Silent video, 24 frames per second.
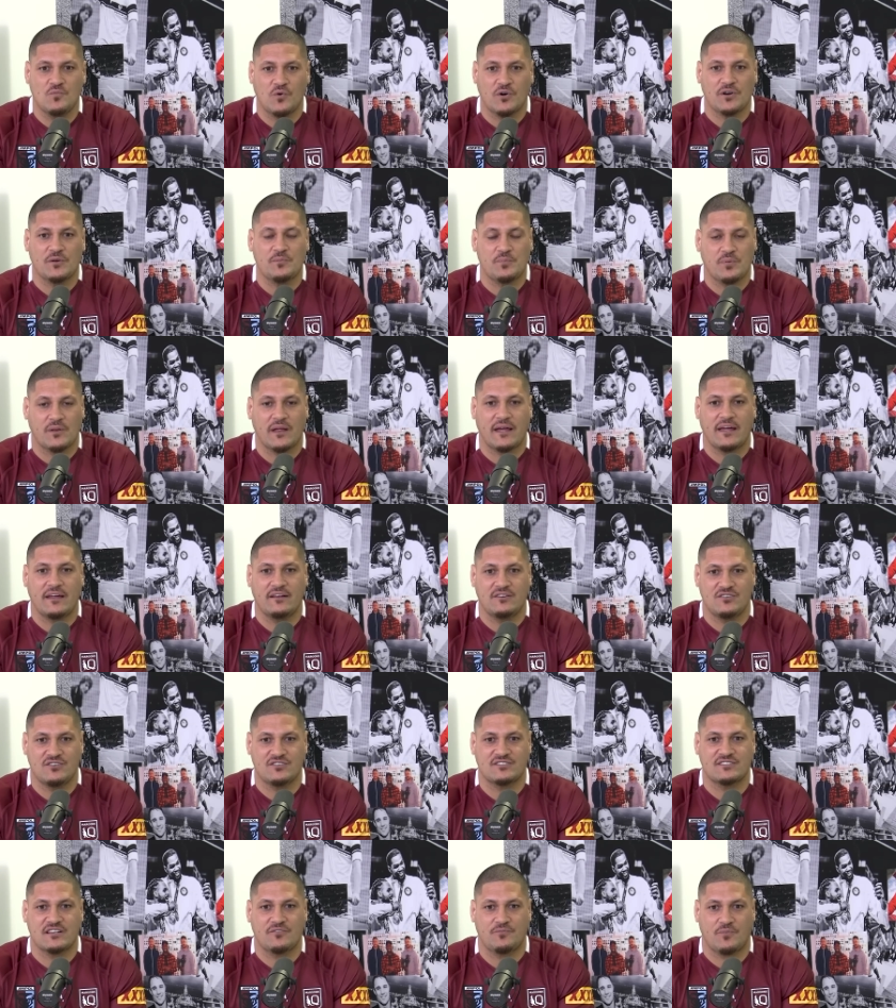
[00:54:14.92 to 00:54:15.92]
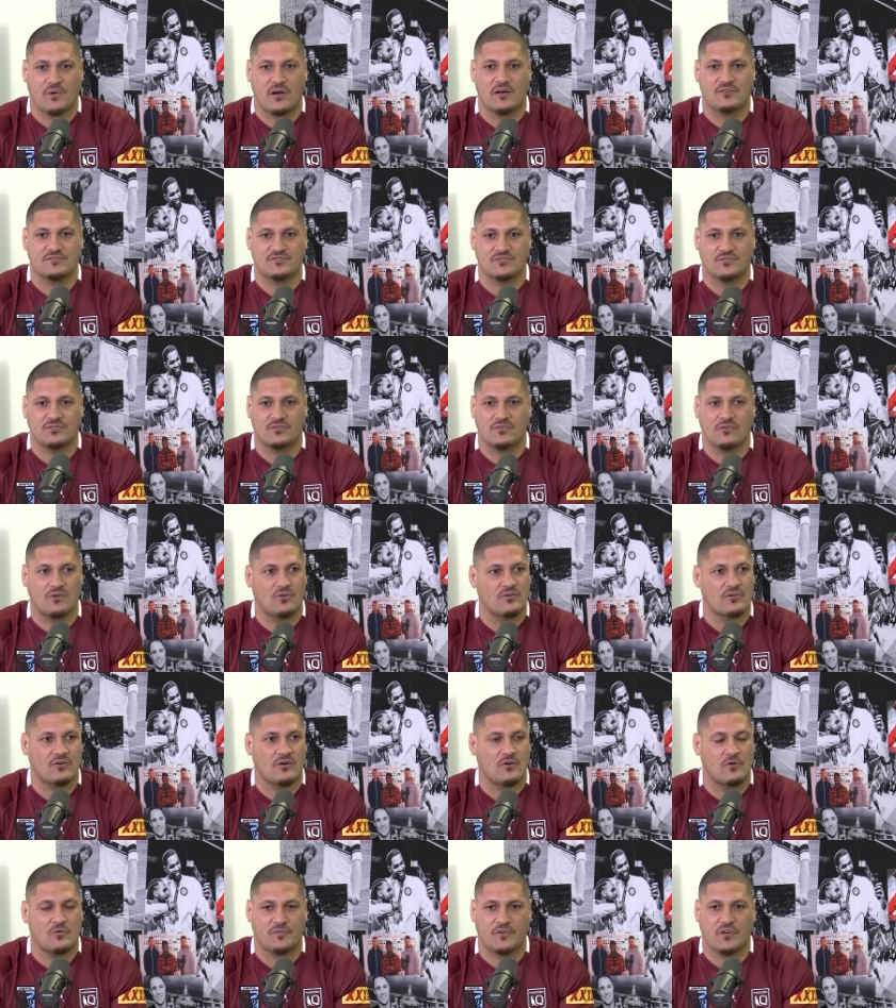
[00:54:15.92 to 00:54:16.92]
want to play in New South Wales
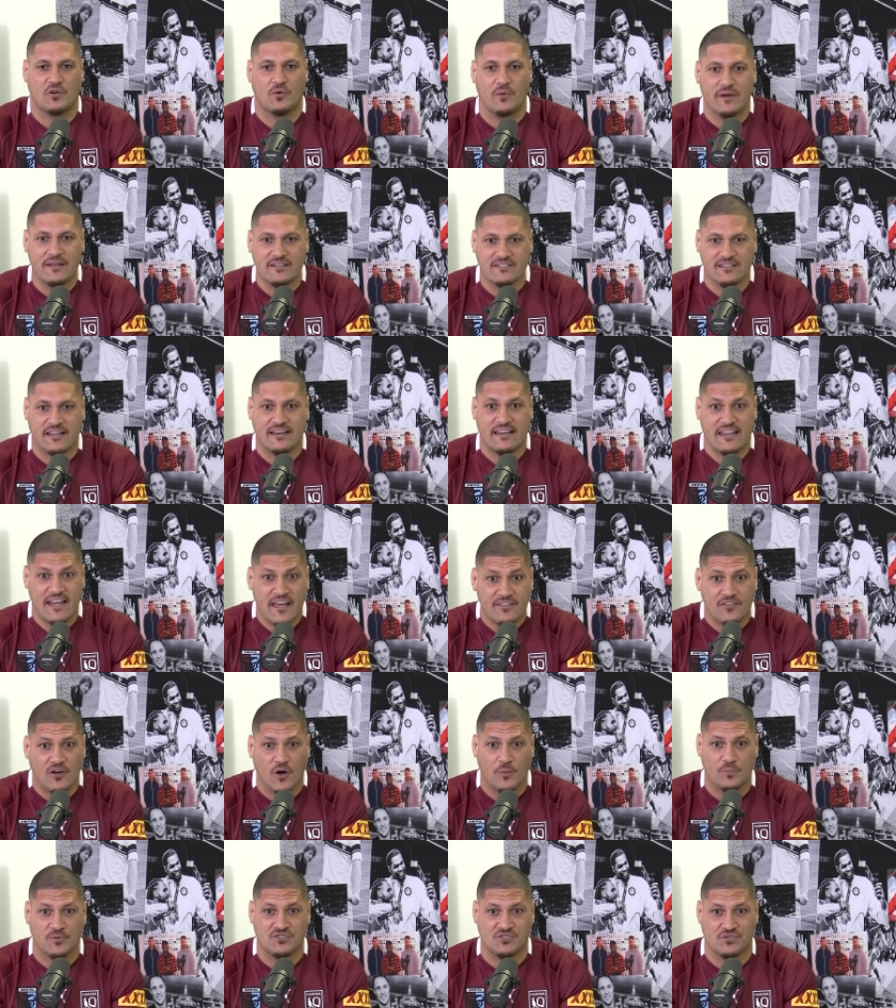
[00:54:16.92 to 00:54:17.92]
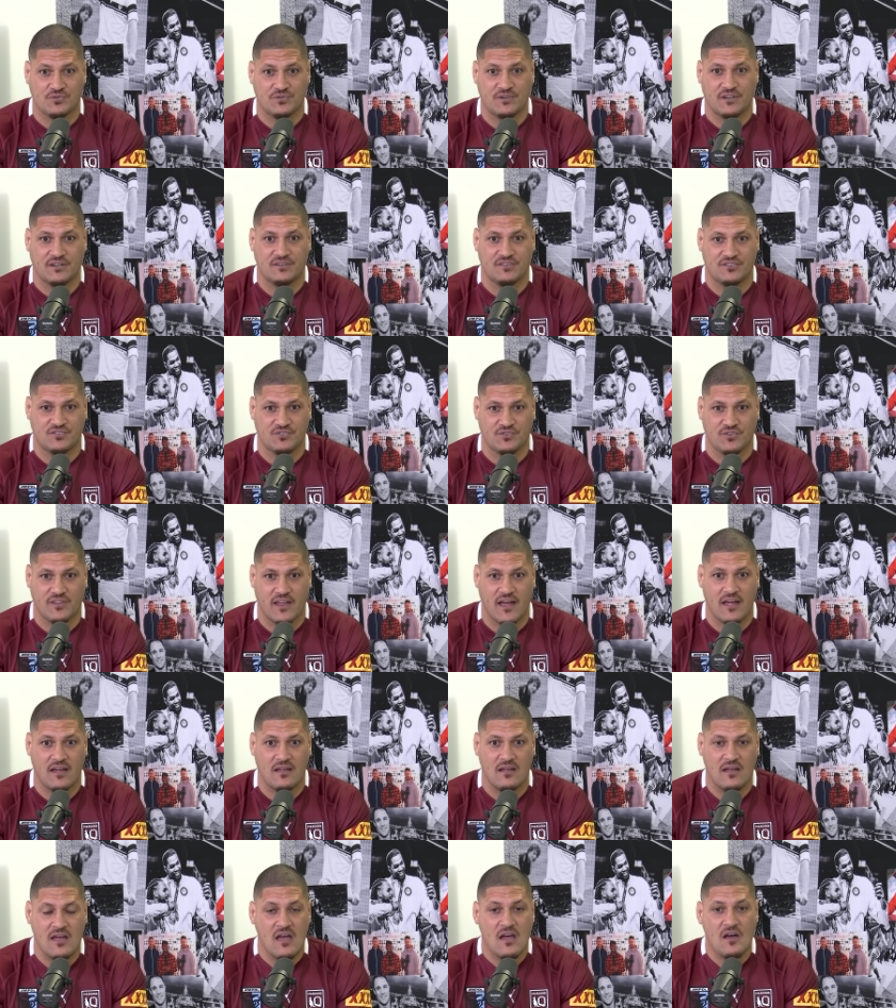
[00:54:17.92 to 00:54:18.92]
or for Queensland. He had the opportunity to do
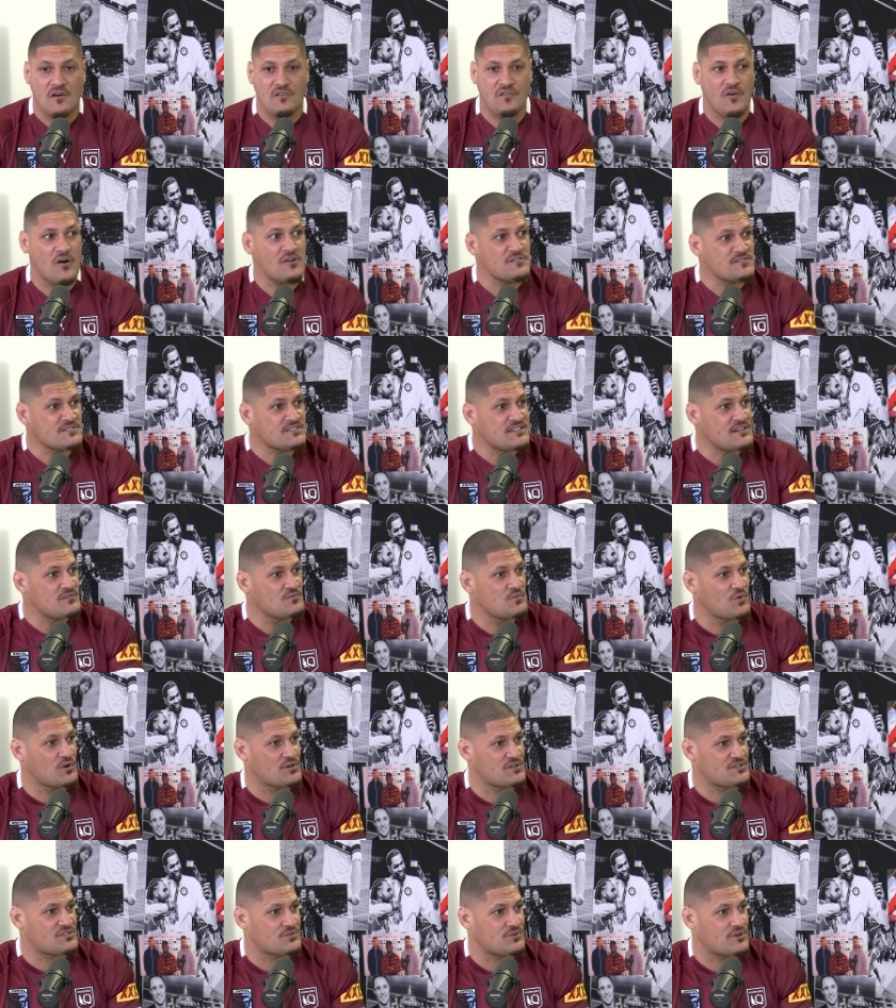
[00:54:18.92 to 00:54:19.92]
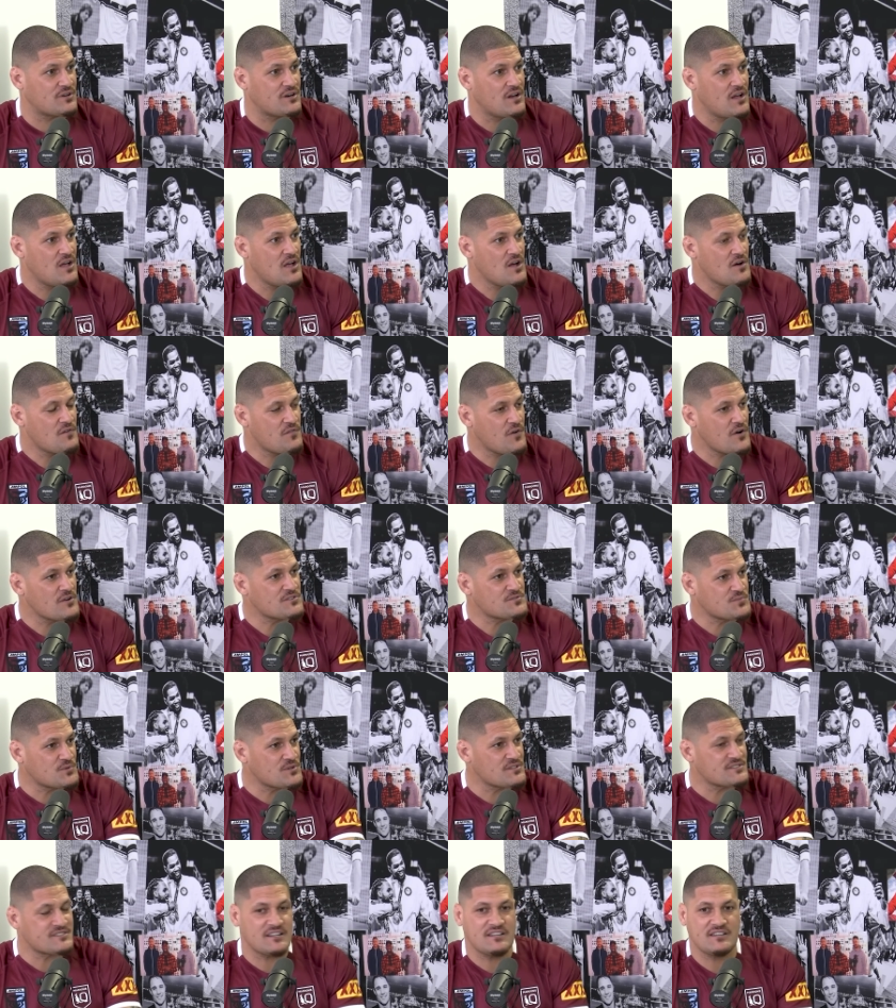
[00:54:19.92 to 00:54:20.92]
that. Foz didn't want to do it. Foz
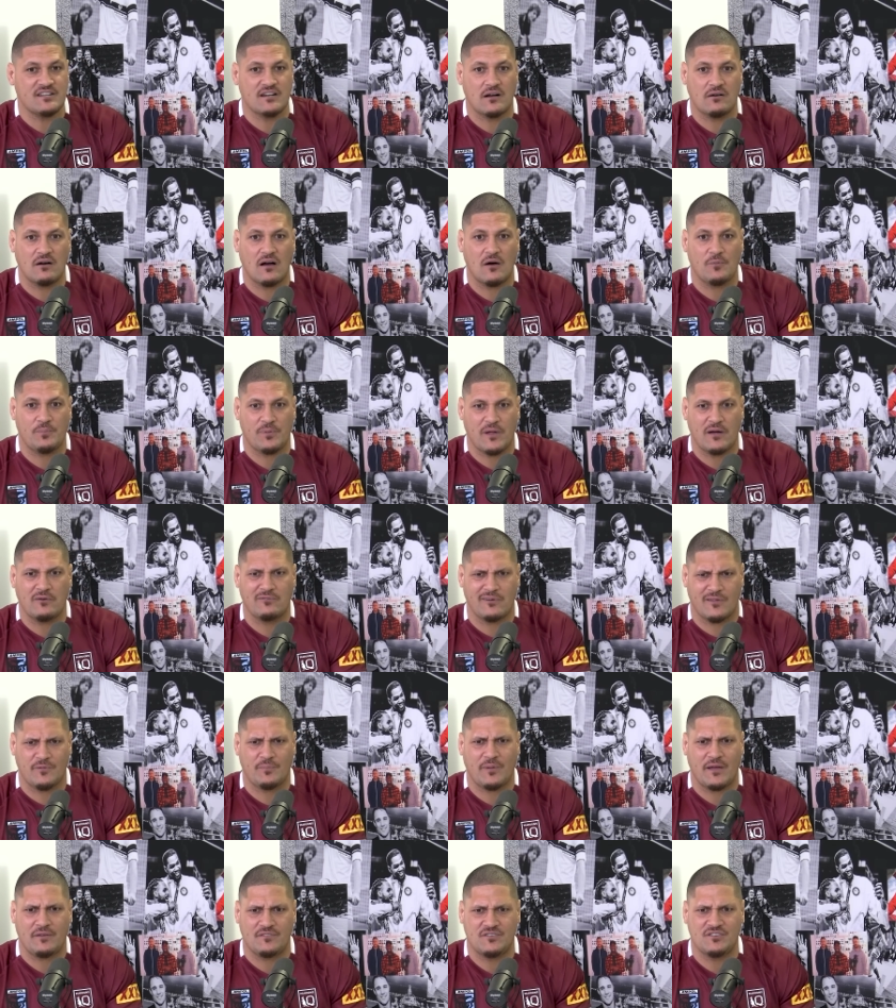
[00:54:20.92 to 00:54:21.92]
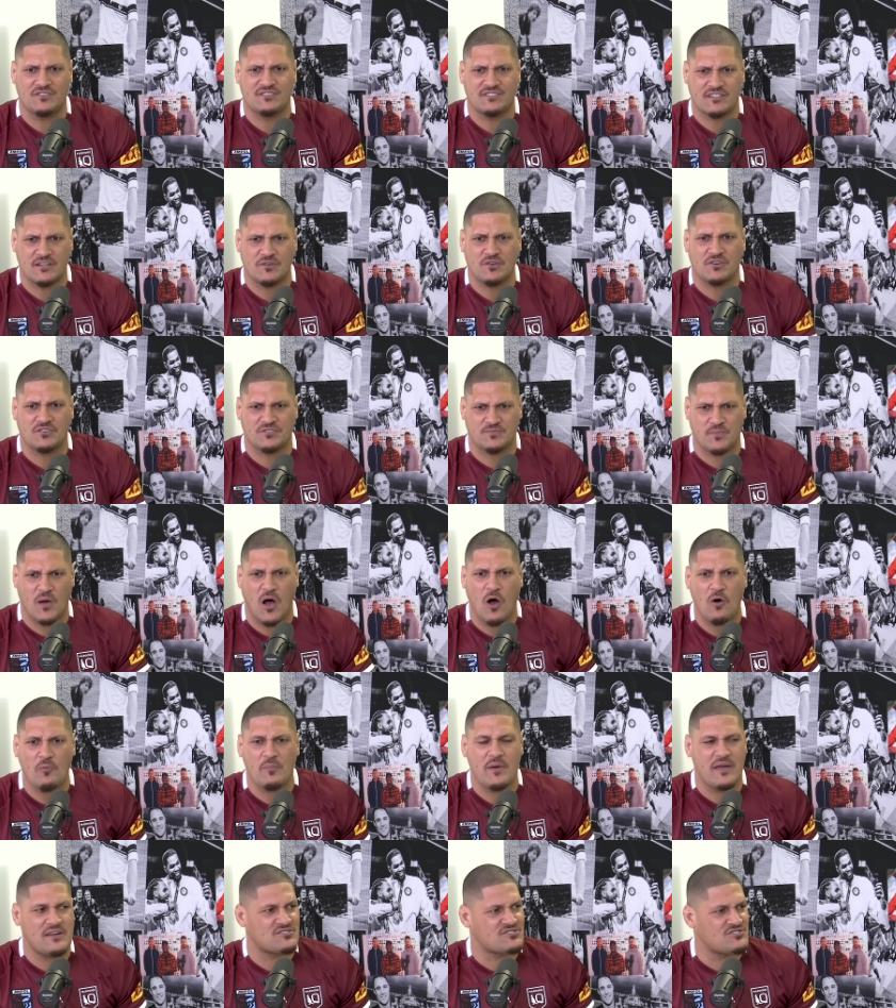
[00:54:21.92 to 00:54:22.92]
would have said, I'd rather play for New Zealand because my old
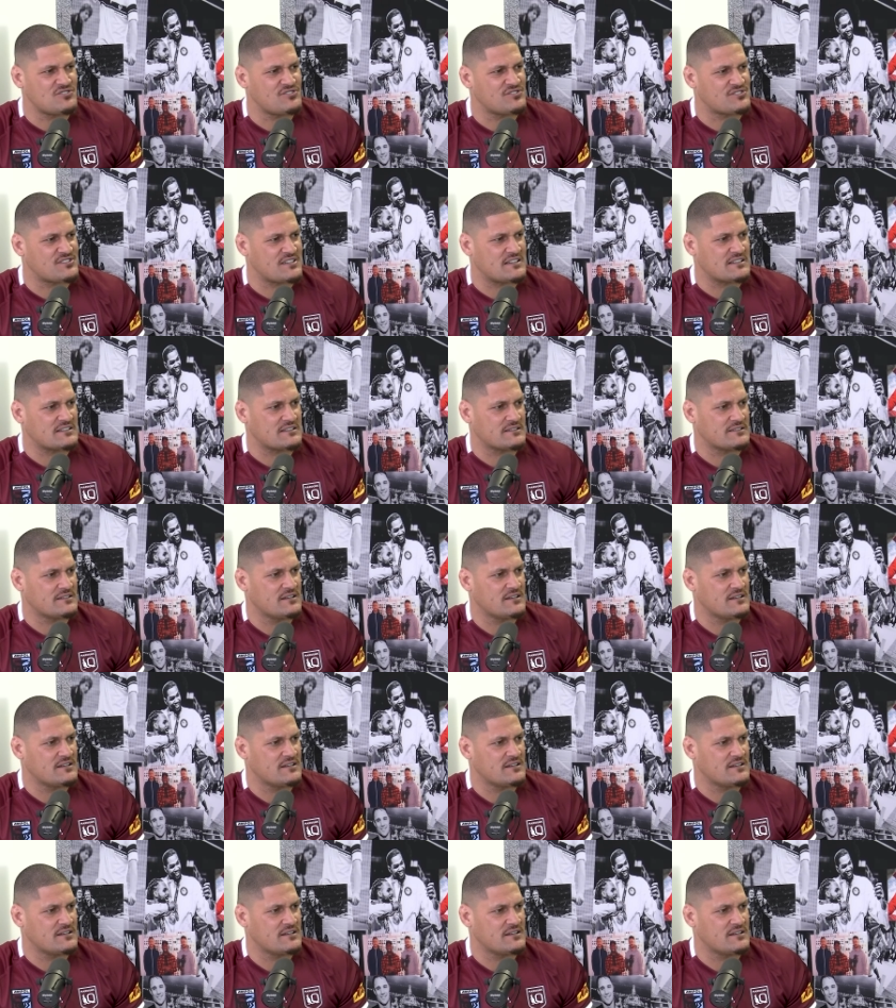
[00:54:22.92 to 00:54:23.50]
man's New Zealand.